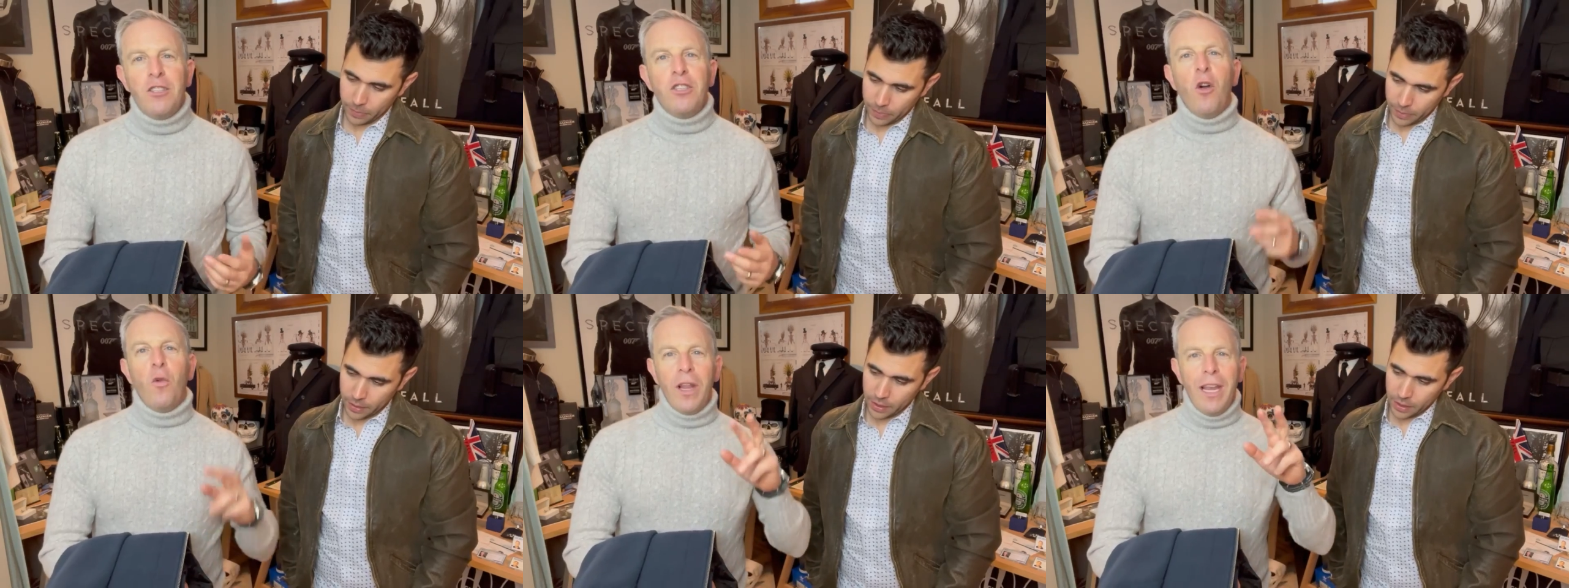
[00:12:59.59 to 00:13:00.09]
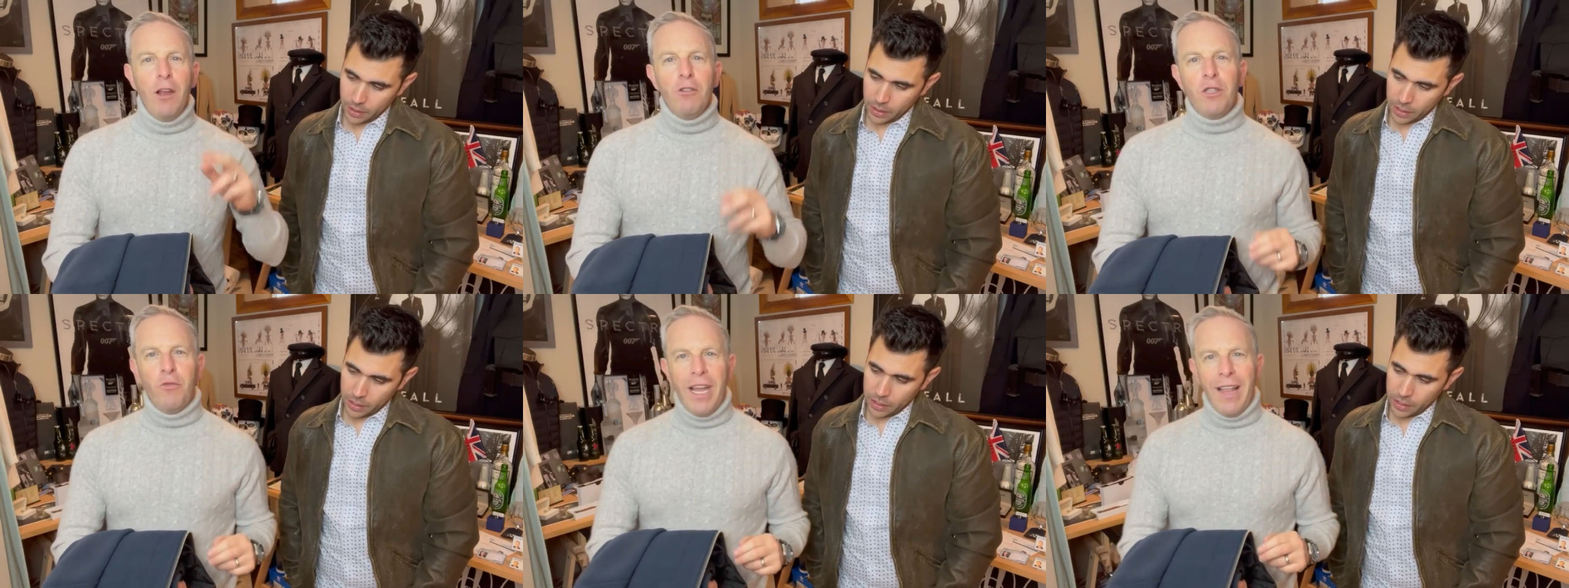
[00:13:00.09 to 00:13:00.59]
Speaker 1: So
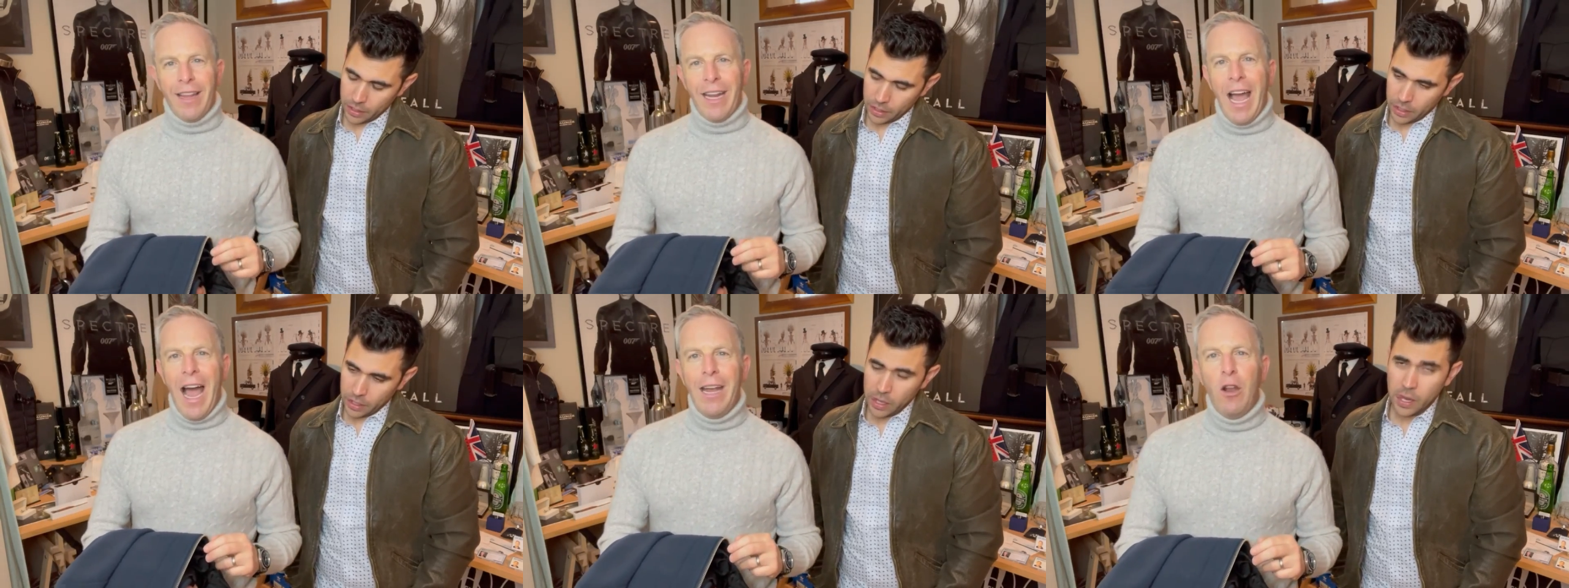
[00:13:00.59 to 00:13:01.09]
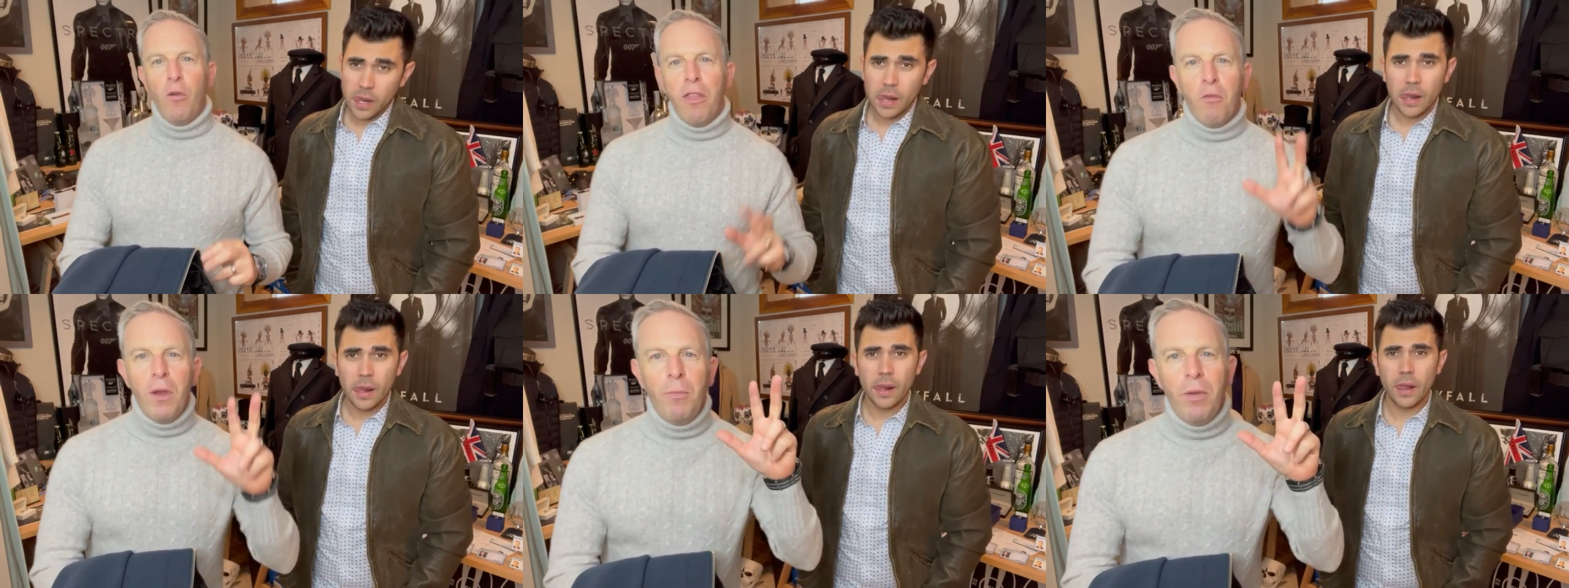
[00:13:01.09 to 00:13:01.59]
here's the reality I know
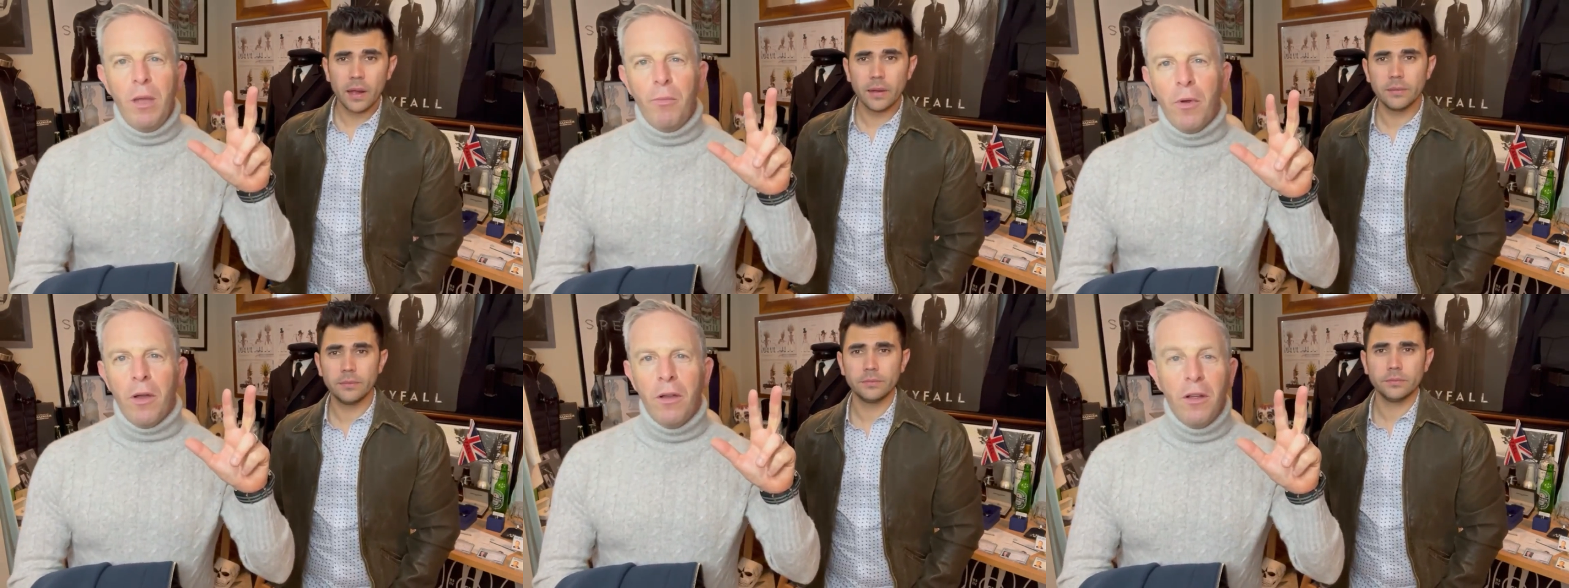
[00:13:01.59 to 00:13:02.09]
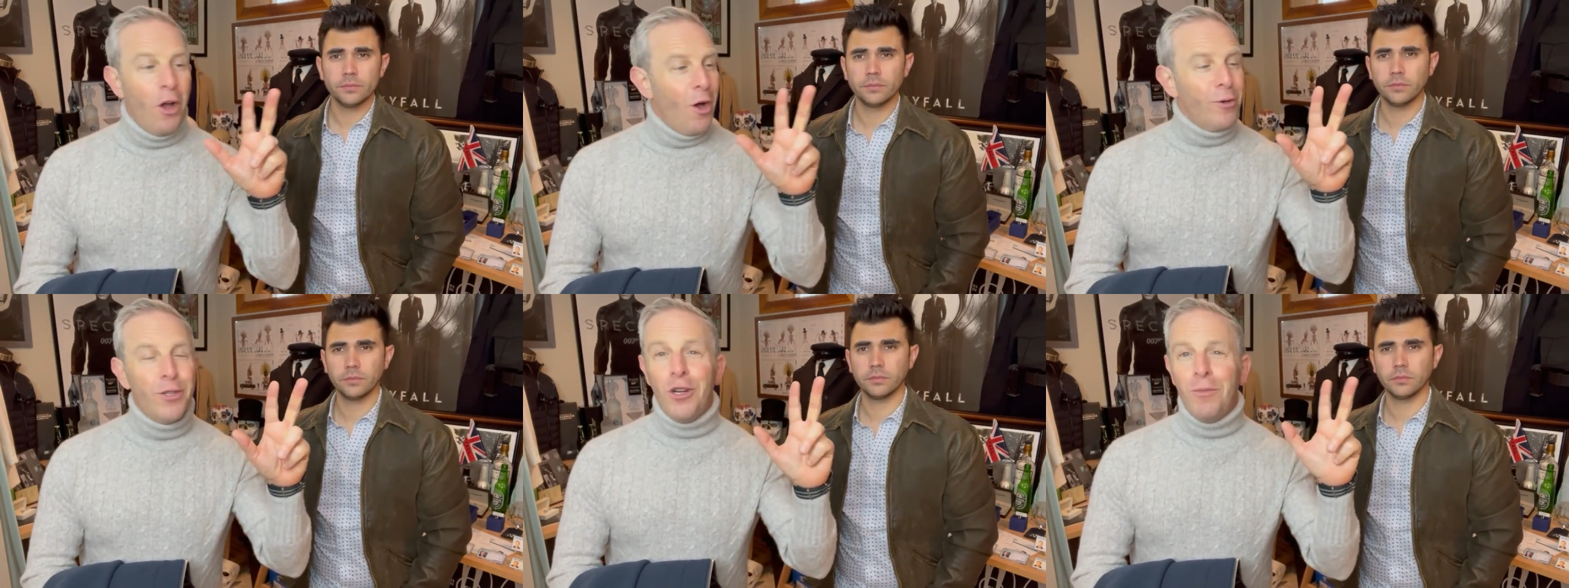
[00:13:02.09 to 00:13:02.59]
three people
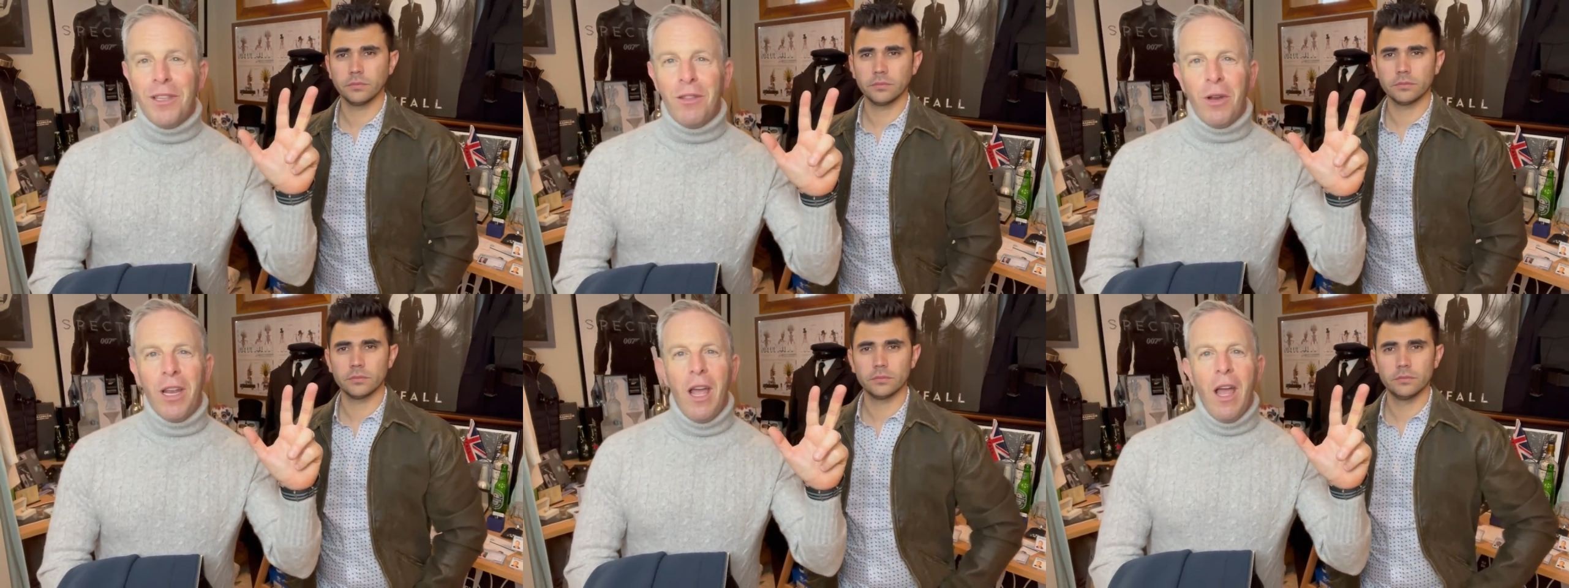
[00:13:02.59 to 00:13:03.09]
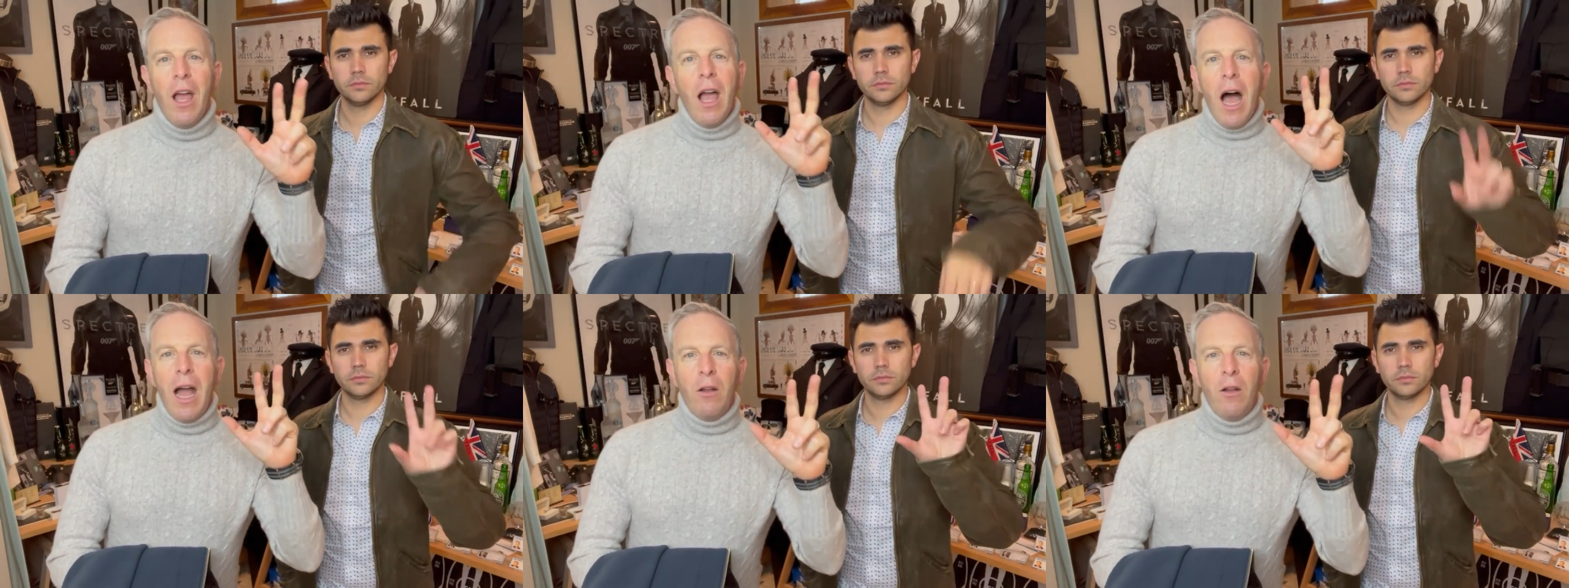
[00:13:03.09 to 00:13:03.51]
Oh, German three. I